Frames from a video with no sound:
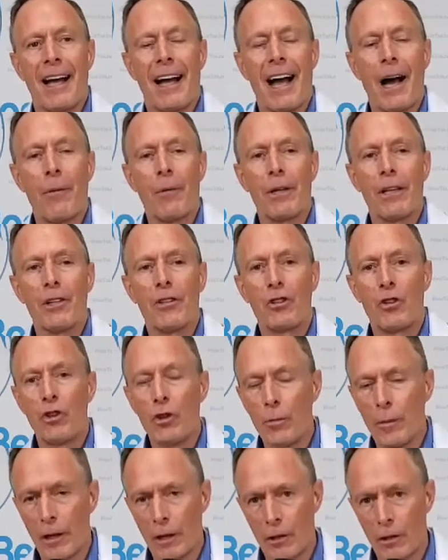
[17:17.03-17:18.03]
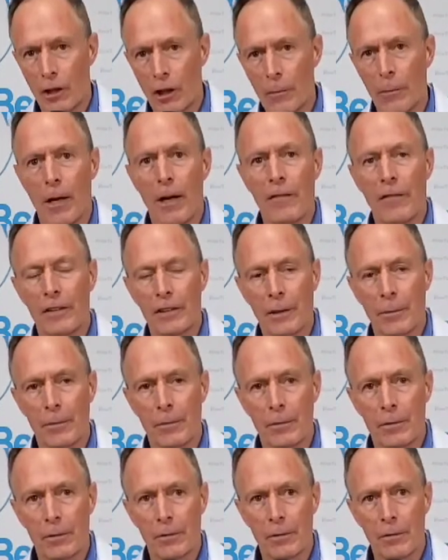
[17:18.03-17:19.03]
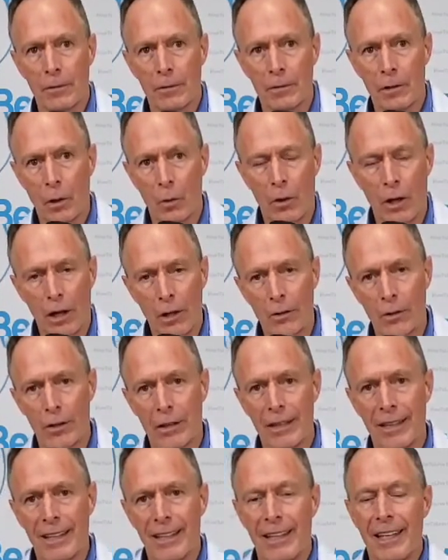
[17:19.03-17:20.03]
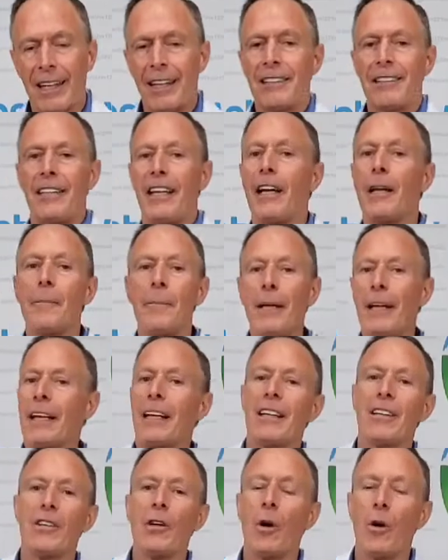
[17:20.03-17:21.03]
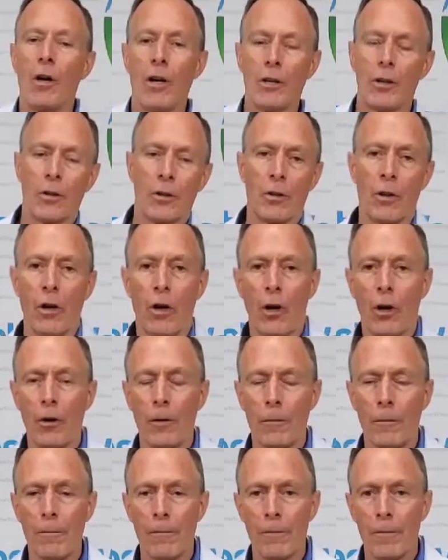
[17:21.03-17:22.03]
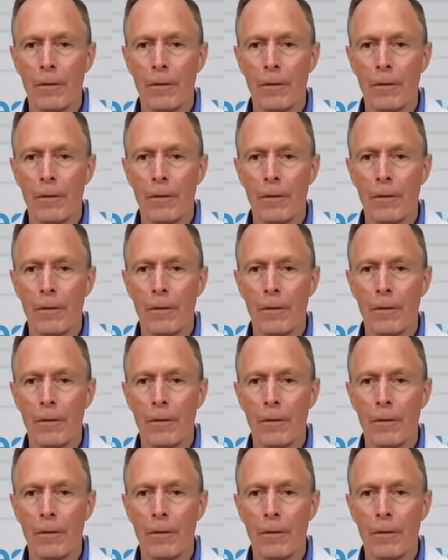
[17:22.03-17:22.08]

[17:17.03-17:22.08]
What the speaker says: I want to chew my arm off because I'm so hungry, 10 being no hunger at all.